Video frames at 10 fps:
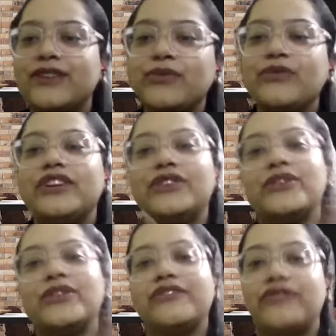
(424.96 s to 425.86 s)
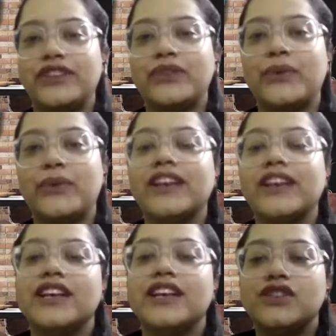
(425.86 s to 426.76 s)
You moved into a different way.
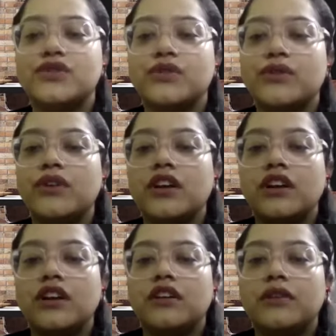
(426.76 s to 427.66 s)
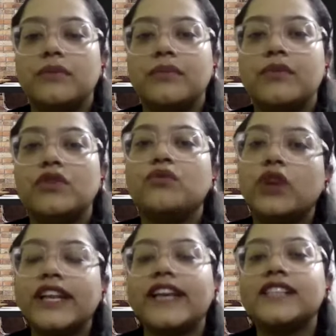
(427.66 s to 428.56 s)
So
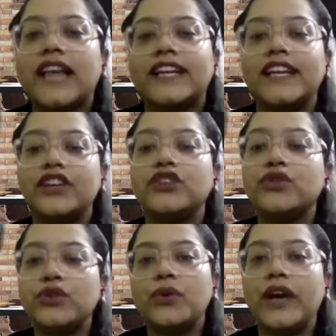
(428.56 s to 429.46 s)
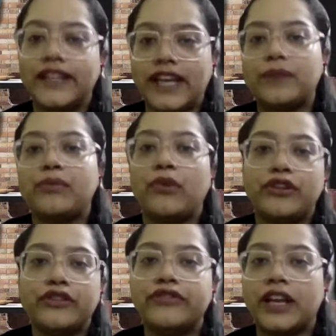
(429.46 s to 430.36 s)
what exactly did you do at that point
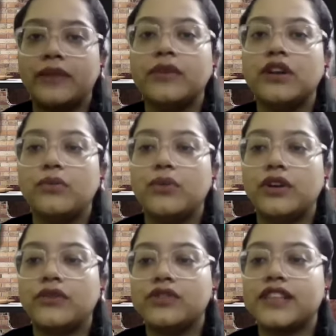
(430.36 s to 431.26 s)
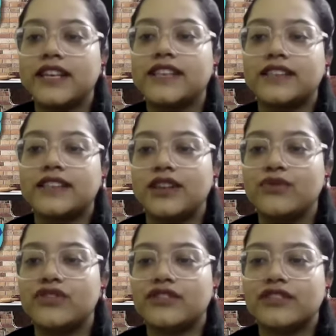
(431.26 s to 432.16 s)
of time? What was the exact
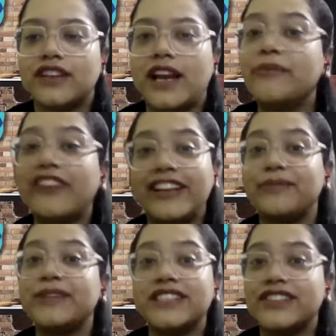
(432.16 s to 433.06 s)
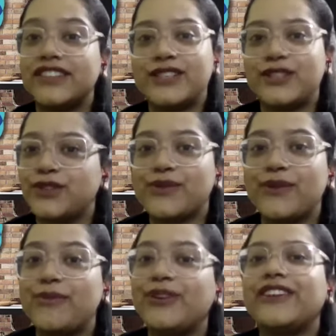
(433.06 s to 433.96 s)
solution? I'm very much interested to know
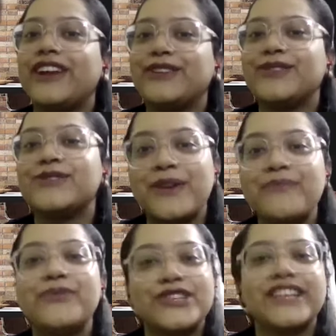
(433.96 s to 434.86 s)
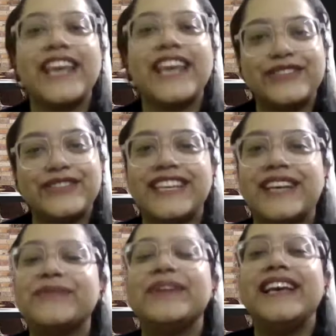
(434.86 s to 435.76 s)
about it right now. So I'm pushing every
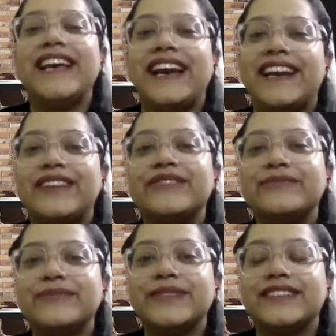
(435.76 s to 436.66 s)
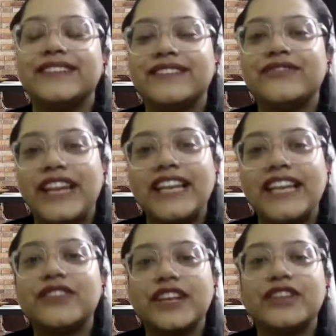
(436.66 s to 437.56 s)
time, and I'm very
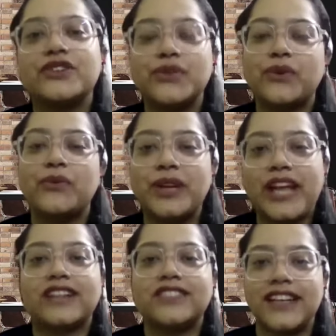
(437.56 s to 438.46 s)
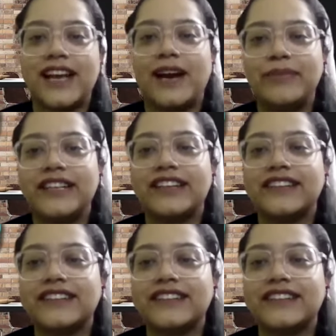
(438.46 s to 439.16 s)
intrigued to know what actually happened.